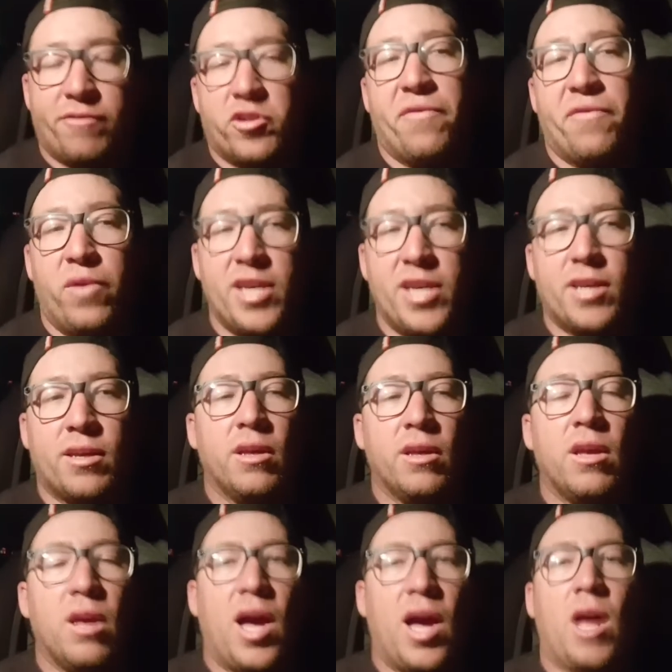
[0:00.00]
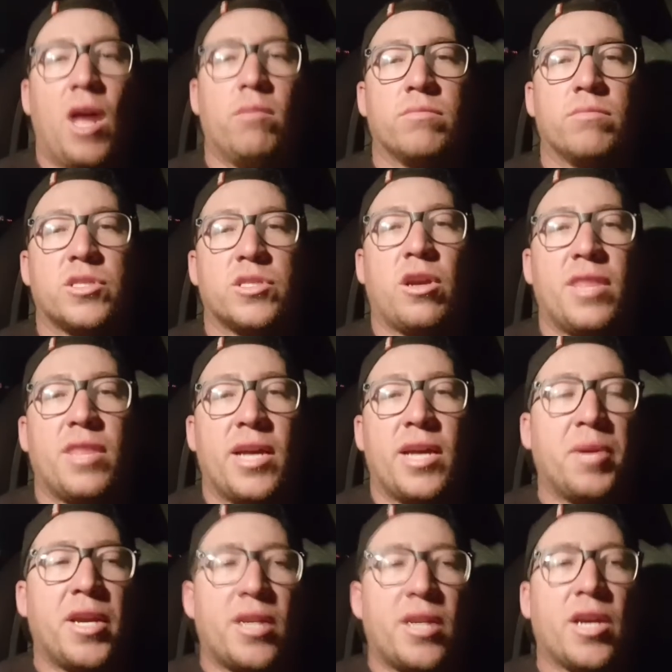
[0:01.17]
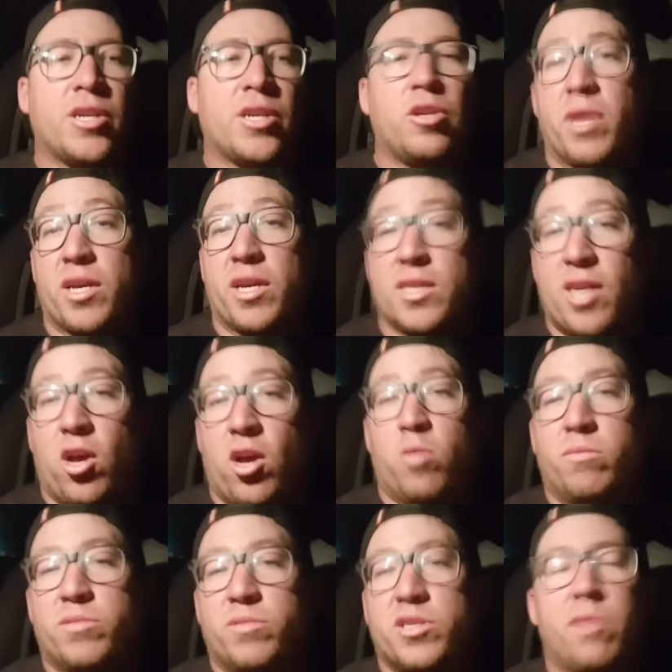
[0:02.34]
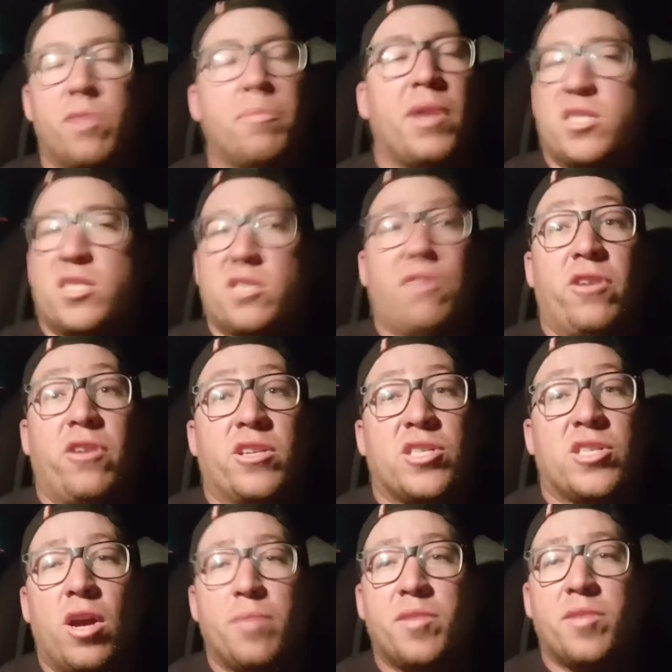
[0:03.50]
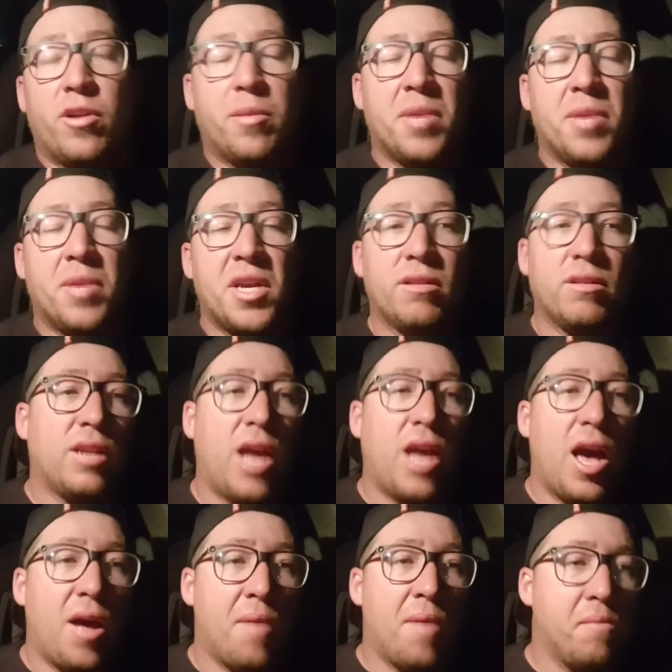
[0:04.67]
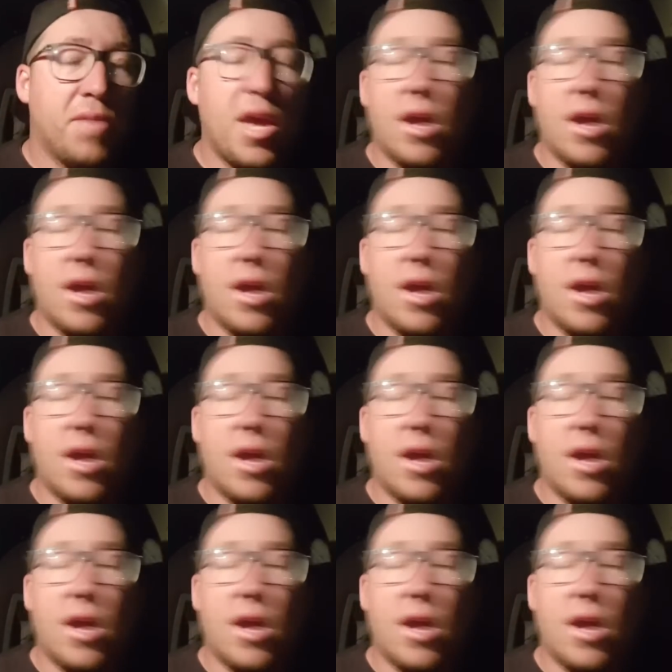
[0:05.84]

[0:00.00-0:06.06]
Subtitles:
Week, so that's been a humongous help. So, but it's the first time, you know what I mean? Yeah.